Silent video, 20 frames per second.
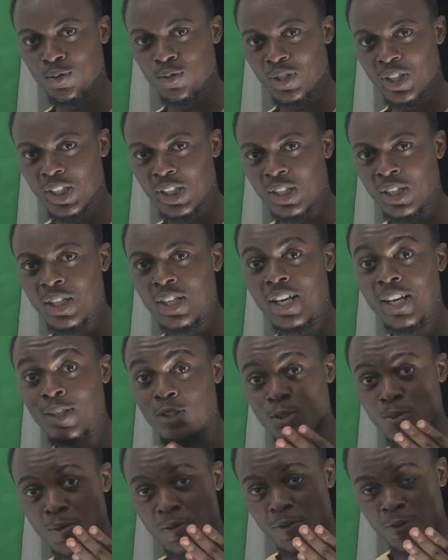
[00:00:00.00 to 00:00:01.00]
Okay, and
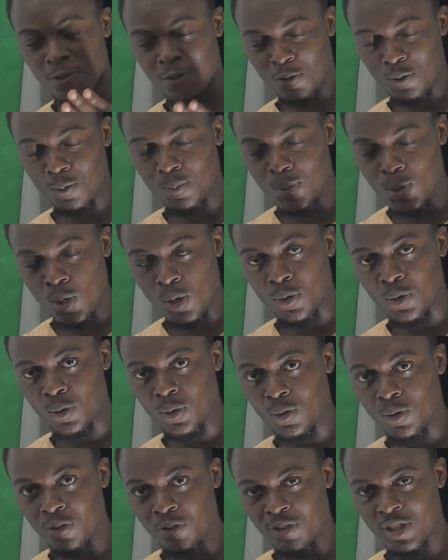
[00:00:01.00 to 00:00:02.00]
it will be
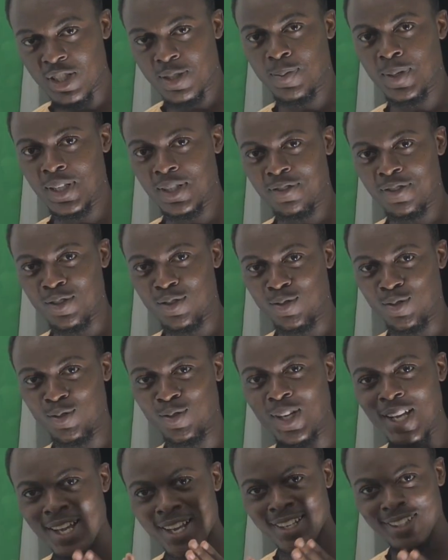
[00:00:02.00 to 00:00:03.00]
of great benefit to you.